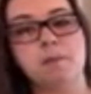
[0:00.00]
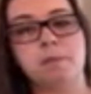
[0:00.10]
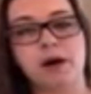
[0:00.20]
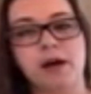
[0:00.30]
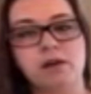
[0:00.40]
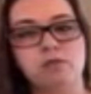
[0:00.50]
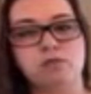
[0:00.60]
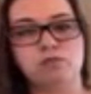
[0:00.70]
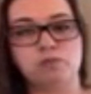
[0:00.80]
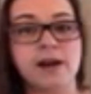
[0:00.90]
But
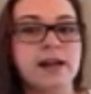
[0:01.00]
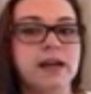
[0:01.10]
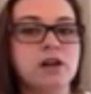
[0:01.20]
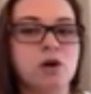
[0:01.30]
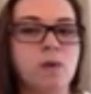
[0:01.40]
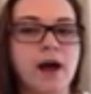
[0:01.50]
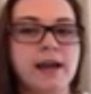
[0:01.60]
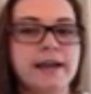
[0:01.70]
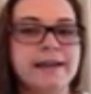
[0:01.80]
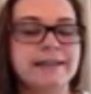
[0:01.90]
raining in
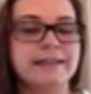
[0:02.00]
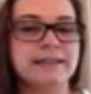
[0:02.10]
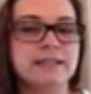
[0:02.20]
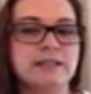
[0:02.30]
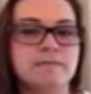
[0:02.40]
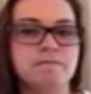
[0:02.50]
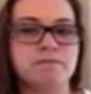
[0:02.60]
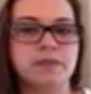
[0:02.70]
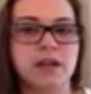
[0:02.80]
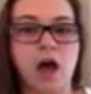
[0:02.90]
Hawaii isn't
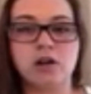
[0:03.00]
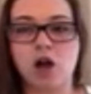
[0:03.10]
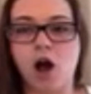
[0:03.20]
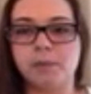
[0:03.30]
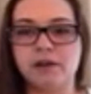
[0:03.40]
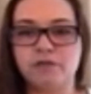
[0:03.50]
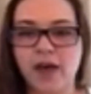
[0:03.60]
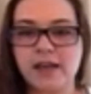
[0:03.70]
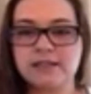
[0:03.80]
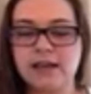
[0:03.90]
an uncommon
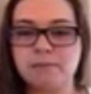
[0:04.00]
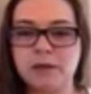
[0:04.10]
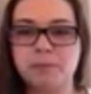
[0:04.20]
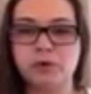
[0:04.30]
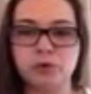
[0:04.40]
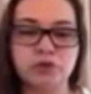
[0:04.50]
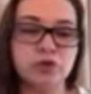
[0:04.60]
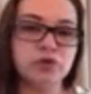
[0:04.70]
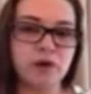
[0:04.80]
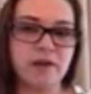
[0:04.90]
event, and people who
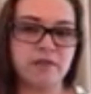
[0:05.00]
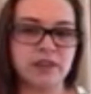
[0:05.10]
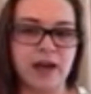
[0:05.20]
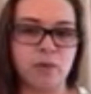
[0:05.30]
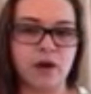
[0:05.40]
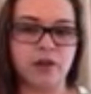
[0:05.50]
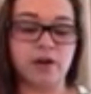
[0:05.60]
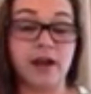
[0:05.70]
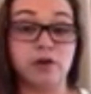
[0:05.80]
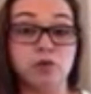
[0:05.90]
do drive in that
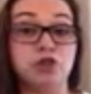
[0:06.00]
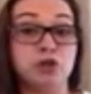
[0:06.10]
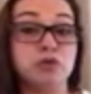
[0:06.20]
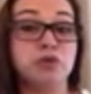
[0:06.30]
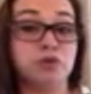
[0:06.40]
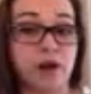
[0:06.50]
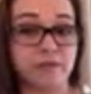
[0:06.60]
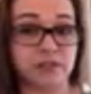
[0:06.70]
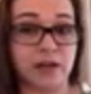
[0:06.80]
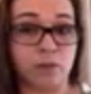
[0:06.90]
weather and who choose to
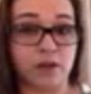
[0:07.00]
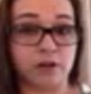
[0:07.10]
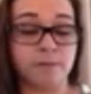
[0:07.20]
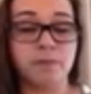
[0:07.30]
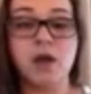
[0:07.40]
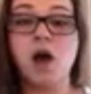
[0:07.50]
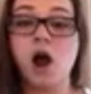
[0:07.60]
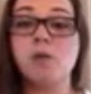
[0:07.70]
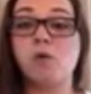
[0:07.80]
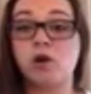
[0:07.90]
drive in that weather
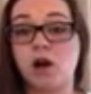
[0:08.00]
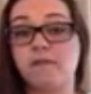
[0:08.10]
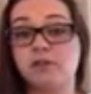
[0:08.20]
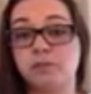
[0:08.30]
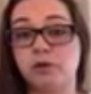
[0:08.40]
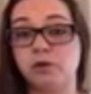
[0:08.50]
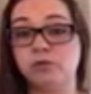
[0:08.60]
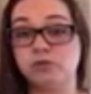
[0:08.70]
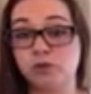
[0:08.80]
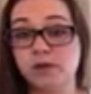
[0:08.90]
are more
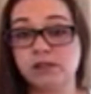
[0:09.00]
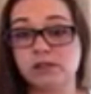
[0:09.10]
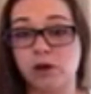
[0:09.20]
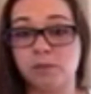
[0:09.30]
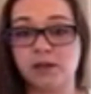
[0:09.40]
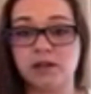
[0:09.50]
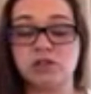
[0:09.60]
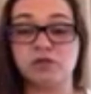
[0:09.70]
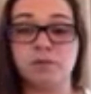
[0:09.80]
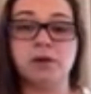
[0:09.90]
comfortable doing so
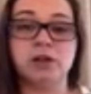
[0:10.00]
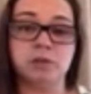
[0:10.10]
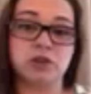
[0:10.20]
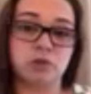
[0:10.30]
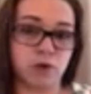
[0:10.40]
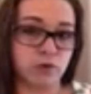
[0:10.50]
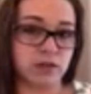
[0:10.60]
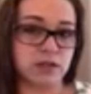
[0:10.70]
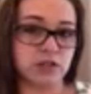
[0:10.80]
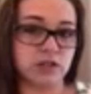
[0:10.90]
because they're familiar with the
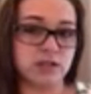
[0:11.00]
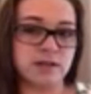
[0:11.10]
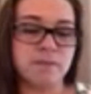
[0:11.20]
road conditions.